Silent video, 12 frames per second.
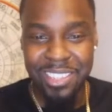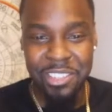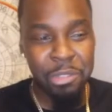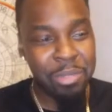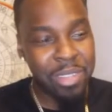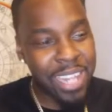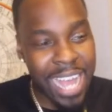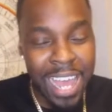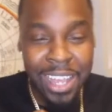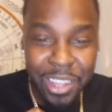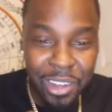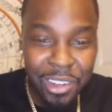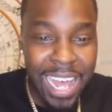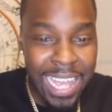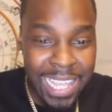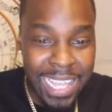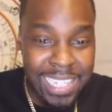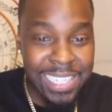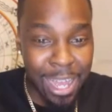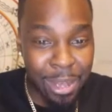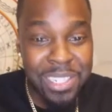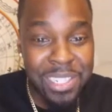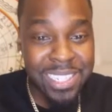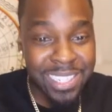like, I ain't gonna lie, yes, that
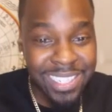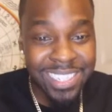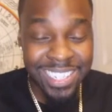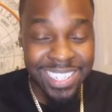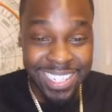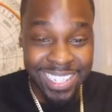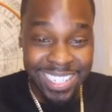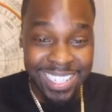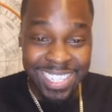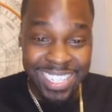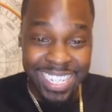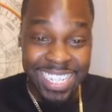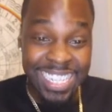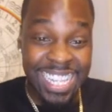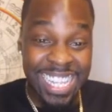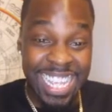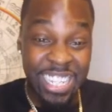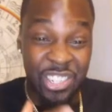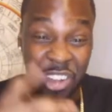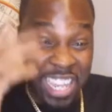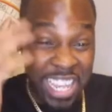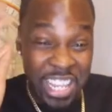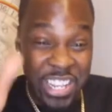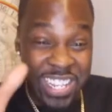was, he
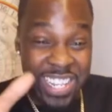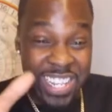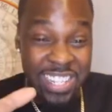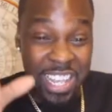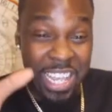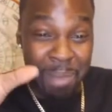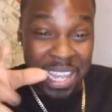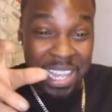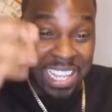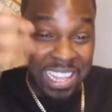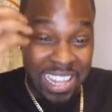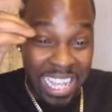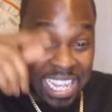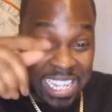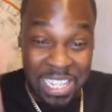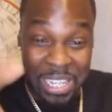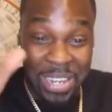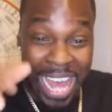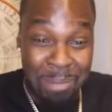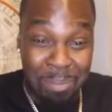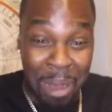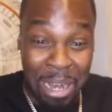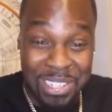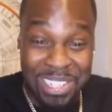tricking you, sister. He making you think he's still that
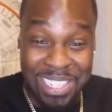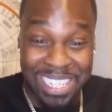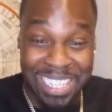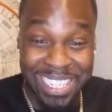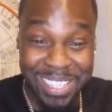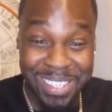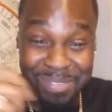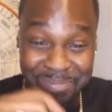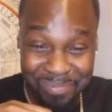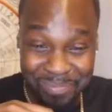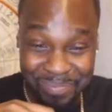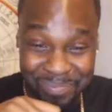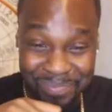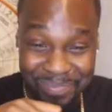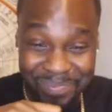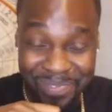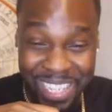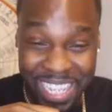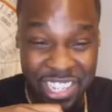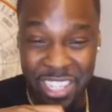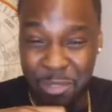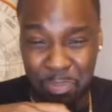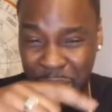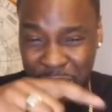person. He
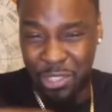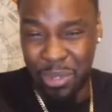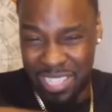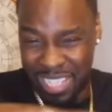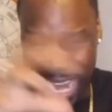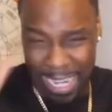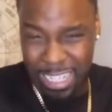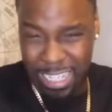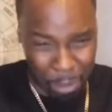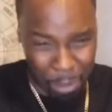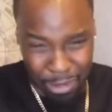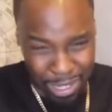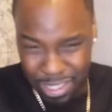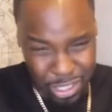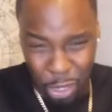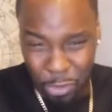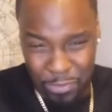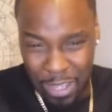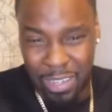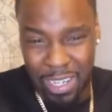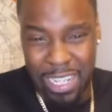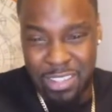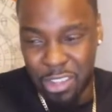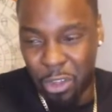just put you into that experience so
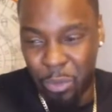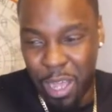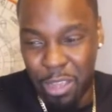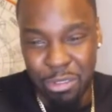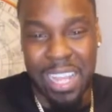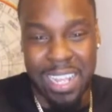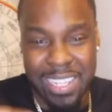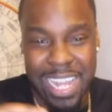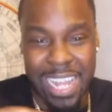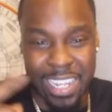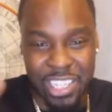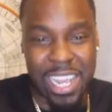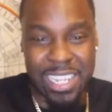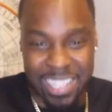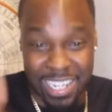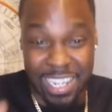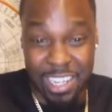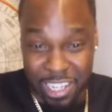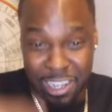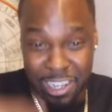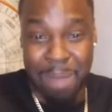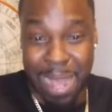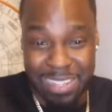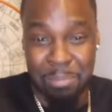vividly, so well, you think it's like a chance the nigga could come
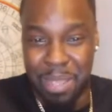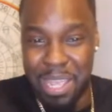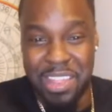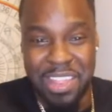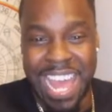back to being that